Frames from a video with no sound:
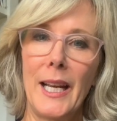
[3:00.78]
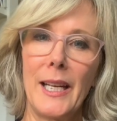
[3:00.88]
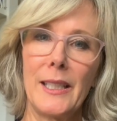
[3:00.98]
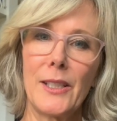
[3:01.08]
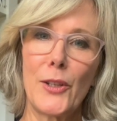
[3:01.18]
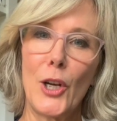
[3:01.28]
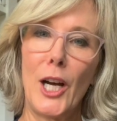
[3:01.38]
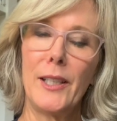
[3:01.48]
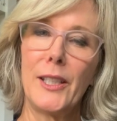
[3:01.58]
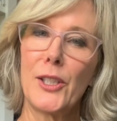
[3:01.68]
and
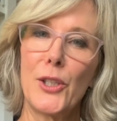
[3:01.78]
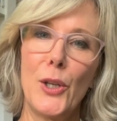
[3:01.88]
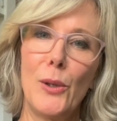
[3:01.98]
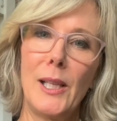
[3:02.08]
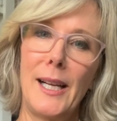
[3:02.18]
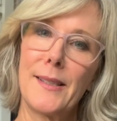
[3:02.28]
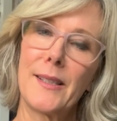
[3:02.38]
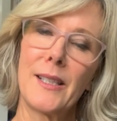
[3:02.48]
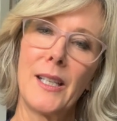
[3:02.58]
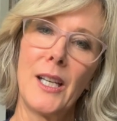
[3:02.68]
thought it's no
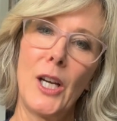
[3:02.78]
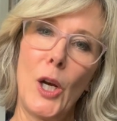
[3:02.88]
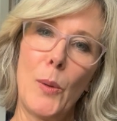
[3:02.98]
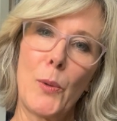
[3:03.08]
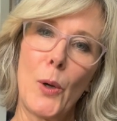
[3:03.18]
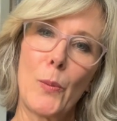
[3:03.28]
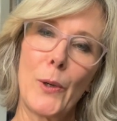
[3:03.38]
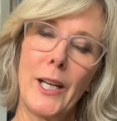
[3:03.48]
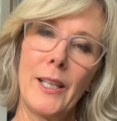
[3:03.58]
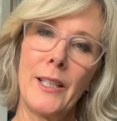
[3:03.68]
less
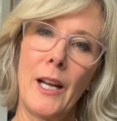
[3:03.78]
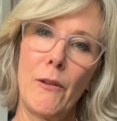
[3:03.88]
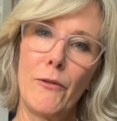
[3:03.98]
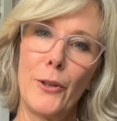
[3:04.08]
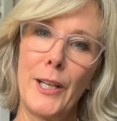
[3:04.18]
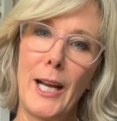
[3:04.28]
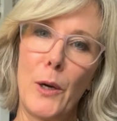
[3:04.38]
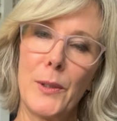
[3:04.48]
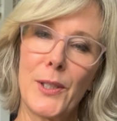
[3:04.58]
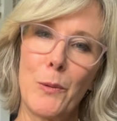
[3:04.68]
appropriate and helpful
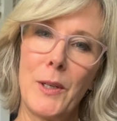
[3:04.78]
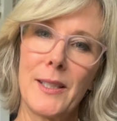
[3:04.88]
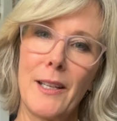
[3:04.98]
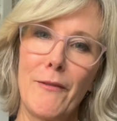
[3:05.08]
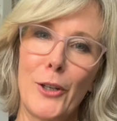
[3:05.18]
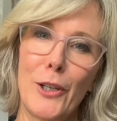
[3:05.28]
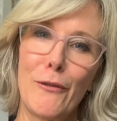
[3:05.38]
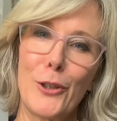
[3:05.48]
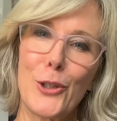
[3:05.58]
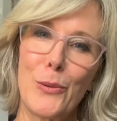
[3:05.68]
now as it was that very
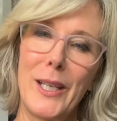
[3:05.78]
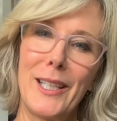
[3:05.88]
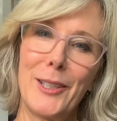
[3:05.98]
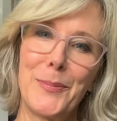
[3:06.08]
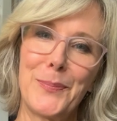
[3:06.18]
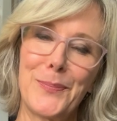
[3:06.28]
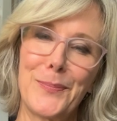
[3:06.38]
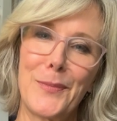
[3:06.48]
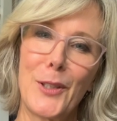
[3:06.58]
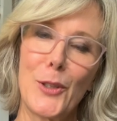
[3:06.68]
first week.
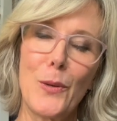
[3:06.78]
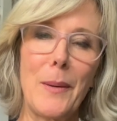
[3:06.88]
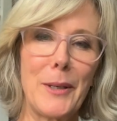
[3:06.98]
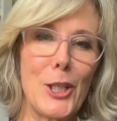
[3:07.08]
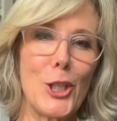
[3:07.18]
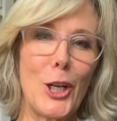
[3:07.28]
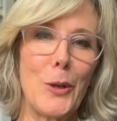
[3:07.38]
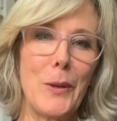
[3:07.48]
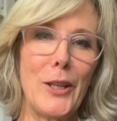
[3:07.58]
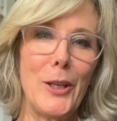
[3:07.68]
So I'm going to share
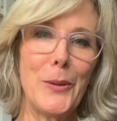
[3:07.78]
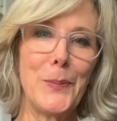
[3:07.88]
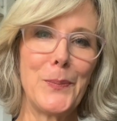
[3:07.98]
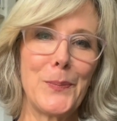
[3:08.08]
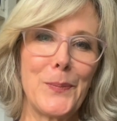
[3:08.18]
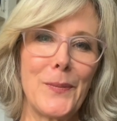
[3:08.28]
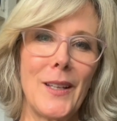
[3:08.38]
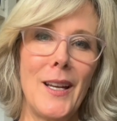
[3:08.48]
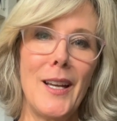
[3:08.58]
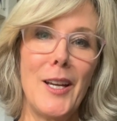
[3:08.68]
it with you.
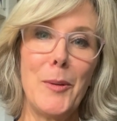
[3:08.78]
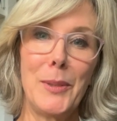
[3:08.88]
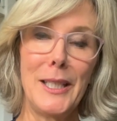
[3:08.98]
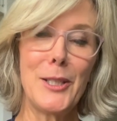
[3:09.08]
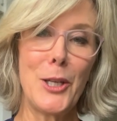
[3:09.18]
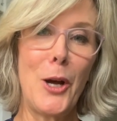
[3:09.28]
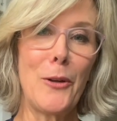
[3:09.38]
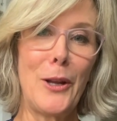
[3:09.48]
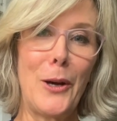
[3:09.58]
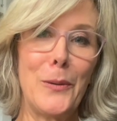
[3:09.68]
Please
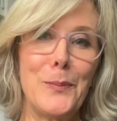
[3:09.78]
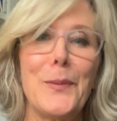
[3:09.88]
know, though,